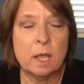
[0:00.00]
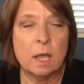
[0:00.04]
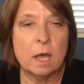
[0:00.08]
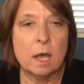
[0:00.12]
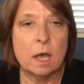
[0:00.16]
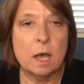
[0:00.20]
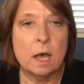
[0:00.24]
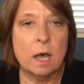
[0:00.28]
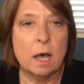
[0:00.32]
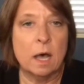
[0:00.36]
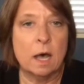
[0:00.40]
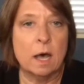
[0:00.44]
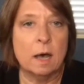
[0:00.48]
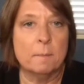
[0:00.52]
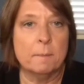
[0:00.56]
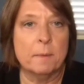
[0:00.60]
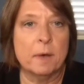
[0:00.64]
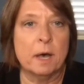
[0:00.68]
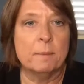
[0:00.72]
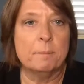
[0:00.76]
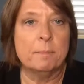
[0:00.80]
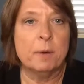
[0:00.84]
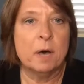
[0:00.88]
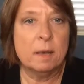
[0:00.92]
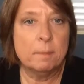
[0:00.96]

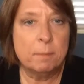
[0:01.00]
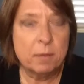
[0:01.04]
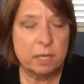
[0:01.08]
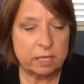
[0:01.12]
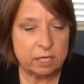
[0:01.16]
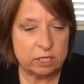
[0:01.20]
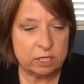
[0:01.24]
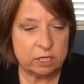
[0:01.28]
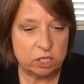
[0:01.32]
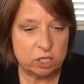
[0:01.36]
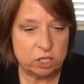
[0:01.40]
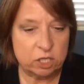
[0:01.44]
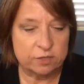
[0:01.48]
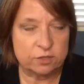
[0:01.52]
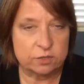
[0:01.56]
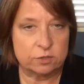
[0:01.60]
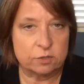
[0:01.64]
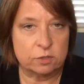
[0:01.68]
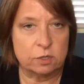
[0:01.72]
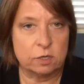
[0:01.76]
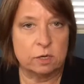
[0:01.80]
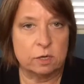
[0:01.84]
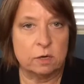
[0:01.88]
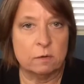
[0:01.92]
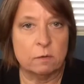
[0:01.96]
A public
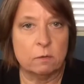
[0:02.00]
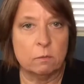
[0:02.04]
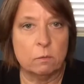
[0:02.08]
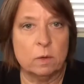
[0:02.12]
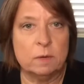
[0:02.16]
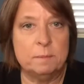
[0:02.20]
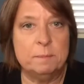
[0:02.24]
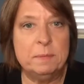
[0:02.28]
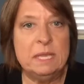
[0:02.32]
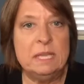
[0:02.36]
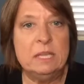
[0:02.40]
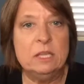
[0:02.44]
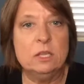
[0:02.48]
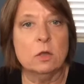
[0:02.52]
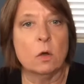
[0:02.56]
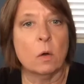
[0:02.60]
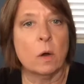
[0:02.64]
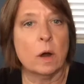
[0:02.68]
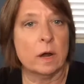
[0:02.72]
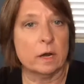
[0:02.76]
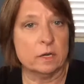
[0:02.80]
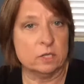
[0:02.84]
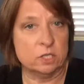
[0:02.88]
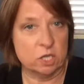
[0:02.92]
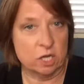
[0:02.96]
adjuster would be
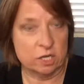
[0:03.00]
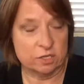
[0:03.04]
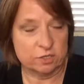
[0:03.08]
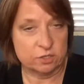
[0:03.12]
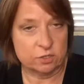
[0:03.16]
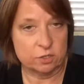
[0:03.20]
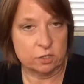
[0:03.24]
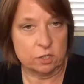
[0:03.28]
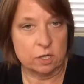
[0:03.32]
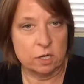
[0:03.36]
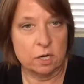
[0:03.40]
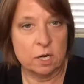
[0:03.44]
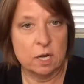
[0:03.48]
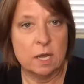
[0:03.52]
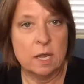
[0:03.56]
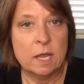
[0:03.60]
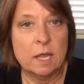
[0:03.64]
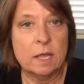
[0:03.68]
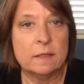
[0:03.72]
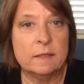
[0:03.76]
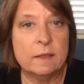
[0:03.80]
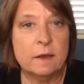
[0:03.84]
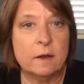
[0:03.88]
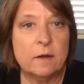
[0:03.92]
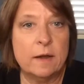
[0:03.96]
your adjuster.
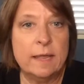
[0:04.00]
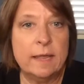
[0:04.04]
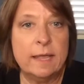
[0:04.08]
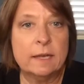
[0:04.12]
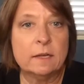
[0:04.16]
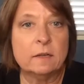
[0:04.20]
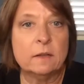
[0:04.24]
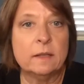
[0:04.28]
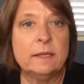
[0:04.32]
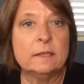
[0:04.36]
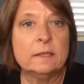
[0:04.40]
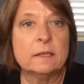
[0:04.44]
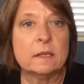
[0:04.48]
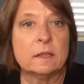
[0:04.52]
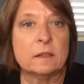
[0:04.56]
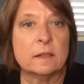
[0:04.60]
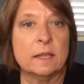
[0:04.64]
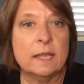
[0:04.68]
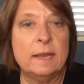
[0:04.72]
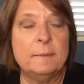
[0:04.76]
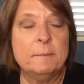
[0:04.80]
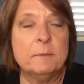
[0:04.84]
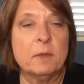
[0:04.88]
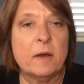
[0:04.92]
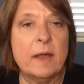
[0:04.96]
They're handling the
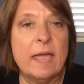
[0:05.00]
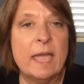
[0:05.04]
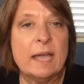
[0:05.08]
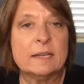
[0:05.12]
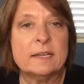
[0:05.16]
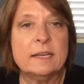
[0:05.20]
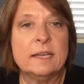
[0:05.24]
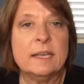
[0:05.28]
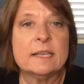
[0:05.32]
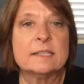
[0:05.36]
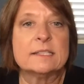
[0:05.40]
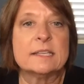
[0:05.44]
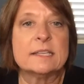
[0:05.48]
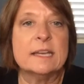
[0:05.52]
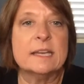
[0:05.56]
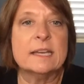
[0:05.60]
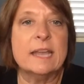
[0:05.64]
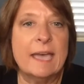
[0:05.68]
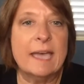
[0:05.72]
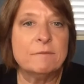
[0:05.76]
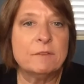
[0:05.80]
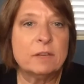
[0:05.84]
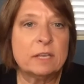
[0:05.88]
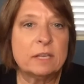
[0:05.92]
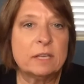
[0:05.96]
claim. They're acting as an
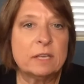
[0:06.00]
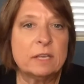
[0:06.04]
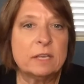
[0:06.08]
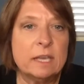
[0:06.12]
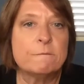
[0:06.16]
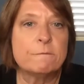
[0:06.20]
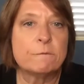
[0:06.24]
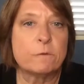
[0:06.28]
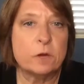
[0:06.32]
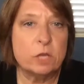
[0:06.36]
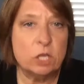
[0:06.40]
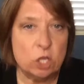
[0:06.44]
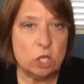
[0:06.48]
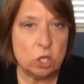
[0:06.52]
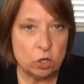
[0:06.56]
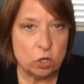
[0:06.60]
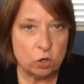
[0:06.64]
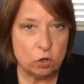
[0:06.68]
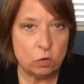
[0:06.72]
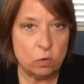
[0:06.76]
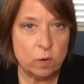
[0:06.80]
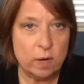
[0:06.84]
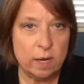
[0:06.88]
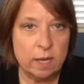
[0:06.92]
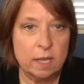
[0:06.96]
advocate for
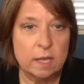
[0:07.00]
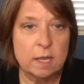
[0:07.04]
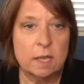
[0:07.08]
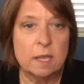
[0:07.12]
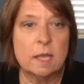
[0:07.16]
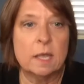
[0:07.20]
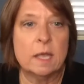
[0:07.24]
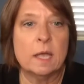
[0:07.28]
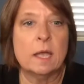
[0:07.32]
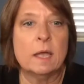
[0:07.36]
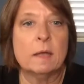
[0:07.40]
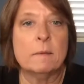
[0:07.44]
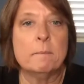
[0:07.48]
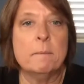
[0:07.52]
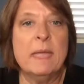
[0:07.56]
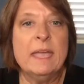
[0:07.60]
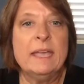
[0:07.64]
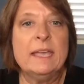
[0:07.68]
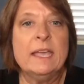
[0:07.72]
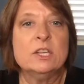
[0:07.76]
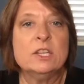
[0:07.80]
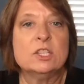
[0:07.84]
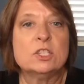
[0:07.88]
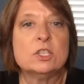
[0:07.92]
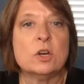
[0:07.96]
you,
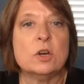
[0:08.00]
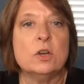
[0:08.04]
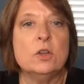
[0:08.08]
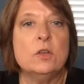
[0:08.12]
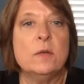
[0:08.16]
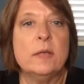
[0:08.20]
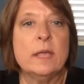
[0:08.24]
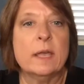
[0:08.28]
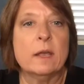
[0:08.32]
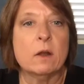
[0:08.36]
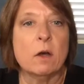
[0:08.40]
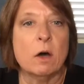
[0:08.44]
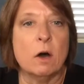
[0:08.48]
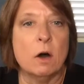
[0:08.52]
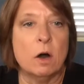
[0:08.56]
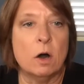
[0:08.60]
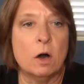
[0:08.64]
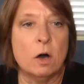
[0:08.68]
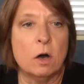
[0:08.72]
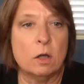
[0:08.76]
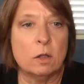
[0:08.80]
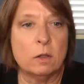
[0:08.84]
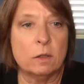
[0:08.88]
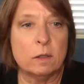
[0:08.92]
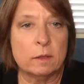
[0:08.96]
making sure you get
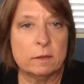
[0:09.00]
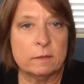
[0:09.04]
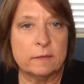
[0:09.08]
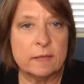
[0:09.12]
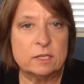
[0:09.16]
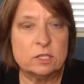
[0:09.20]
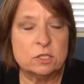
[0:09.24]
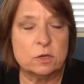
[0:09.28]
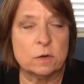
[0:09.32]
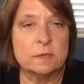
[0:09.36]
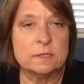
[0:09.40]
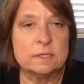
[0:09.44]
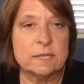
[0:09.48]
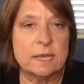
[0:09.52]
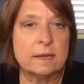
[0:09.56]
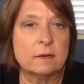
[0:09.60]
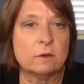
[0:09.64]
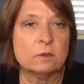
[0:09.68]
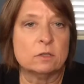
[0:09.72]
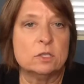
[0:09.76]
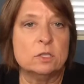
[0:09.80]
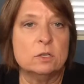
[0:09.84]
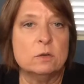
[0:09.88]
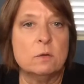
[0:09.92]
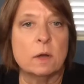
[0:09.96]
all that you're
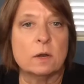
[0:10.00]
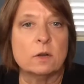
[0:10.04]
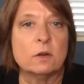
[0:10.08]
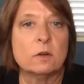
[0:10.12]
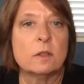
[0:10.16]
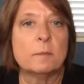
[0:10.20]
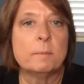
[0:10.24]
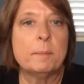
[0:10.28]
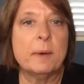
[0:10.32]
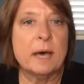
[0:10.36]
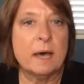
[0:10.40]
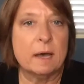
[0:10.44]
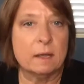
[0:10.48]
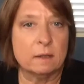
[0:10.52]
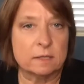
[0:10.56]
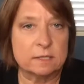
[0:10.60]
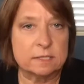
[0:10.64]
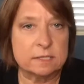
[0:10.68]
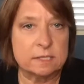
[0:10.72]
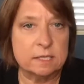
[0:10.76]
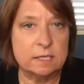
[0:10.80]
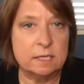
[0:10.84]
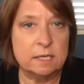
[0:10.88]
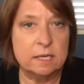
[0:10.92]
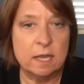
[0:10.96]
entitled to under the
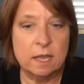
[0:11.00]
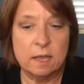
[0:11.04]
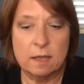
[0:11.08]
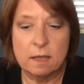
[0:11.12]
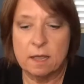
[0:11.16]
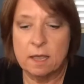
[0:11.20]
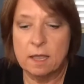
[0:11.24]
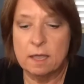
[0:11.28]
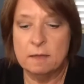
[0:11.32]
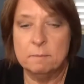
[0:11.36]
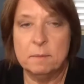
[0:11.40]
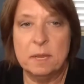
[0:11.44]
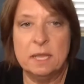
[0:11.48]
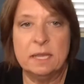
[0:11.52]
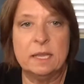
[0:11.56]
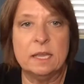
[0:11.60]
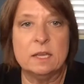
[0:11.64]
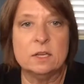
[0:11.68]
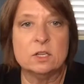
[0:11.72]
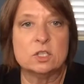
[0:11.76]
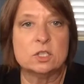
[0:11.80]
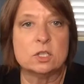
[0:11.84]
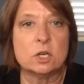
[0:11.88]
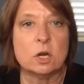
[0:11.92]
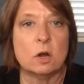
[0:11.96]
policy and making
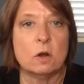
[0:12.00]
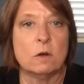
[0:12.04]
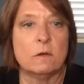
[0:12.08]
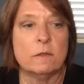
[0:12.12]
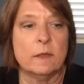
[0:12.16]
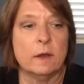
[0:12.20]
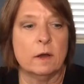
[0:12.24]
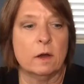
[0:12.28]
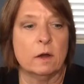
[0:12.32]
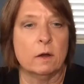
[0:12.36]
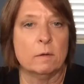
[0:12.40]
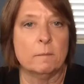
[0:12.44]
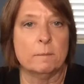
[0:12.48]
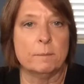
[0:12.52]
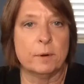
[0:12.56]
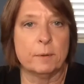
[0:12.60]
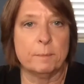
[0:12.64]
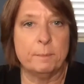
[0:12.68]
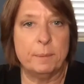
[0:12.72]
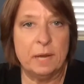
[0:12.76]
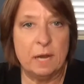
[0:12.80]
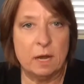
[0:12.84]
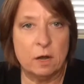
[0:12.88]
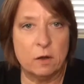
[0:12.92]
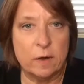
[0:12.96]
sure they're
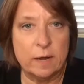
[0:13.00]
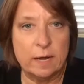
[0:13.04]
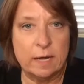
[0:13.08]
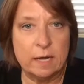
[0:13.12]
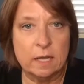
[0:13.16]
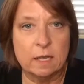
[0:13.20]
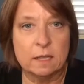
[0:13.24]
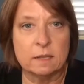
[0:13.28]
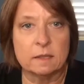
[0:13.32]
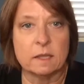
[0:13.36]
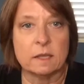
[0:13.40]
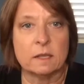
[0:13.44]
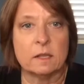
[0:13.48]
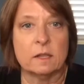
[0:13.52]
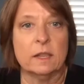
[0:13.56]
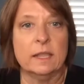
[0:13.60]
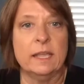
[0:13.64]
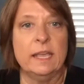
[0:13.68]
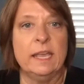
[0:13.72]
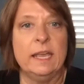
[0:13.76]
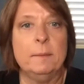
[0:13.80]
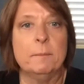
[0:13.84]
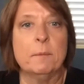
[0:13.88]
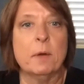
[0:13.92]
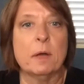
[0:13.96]
preparing the claim